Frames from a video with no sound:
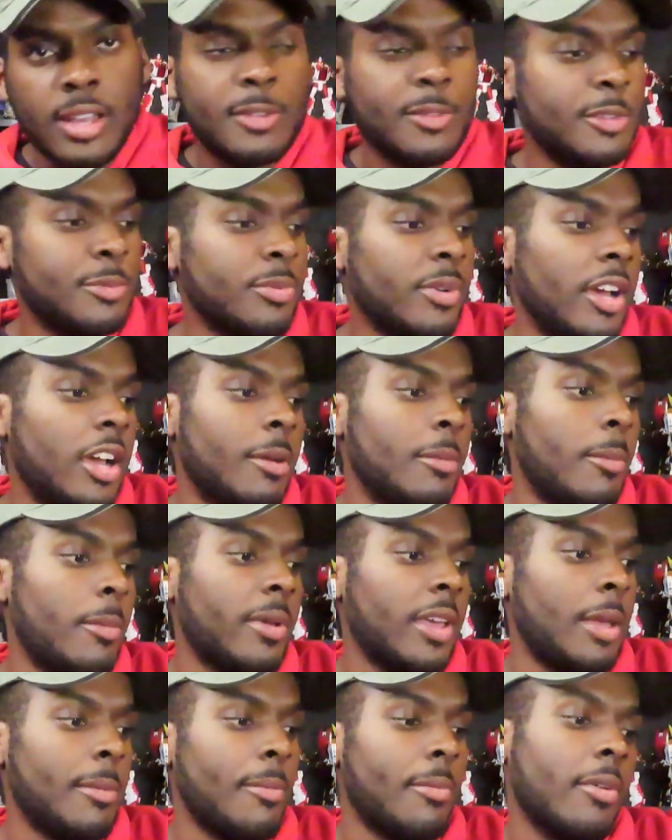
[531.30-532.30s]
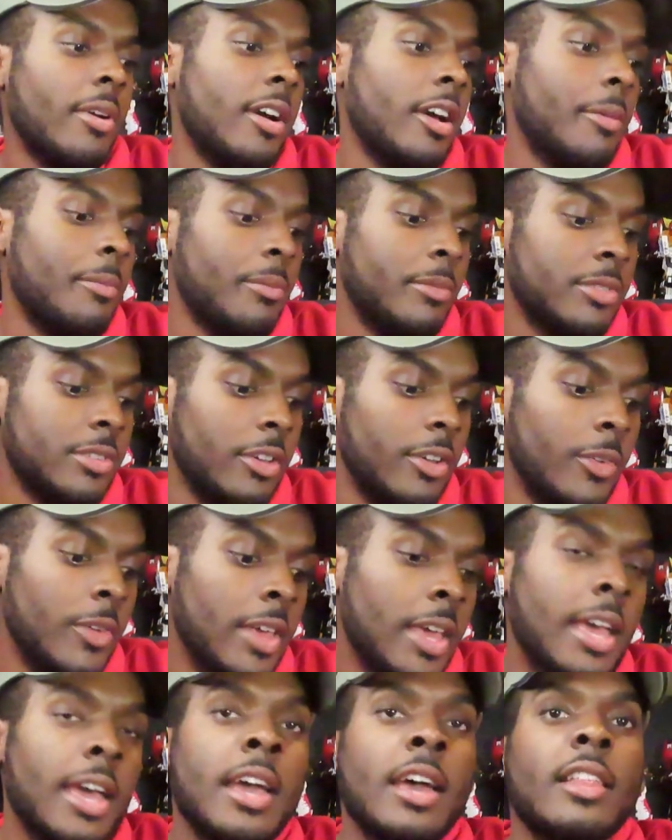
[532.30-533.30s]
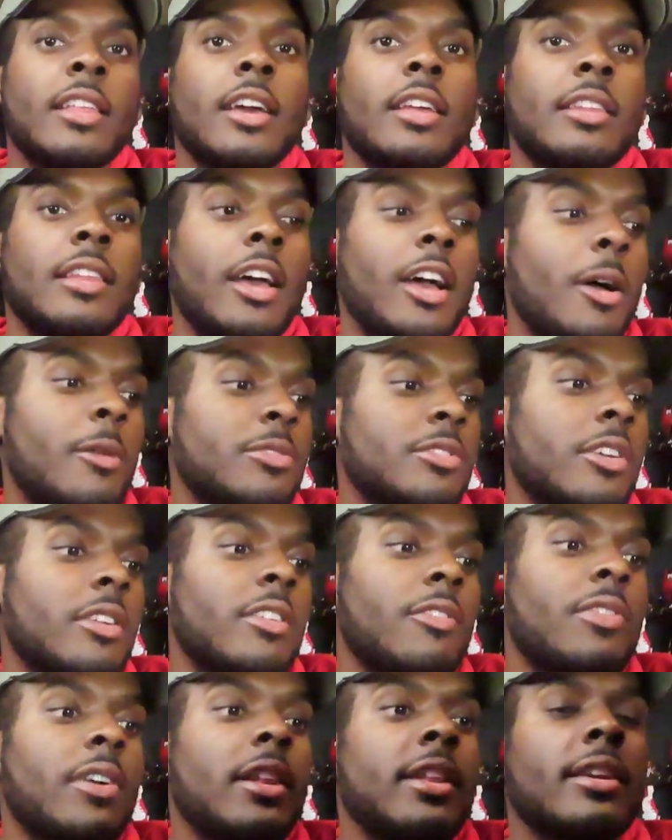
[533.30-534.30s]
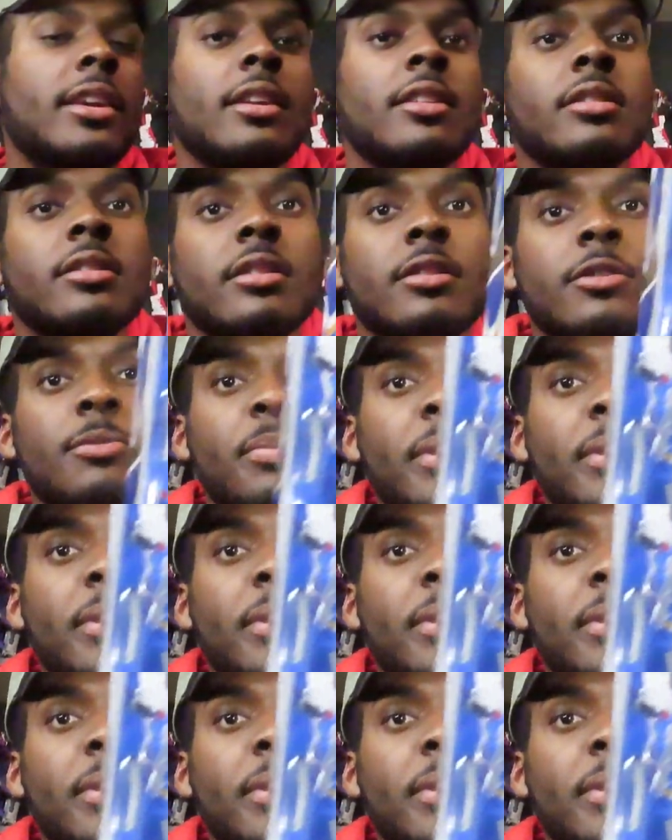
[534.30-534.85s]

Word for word: Optimus Prime and became a Prime. So now I'm starting to finally get into the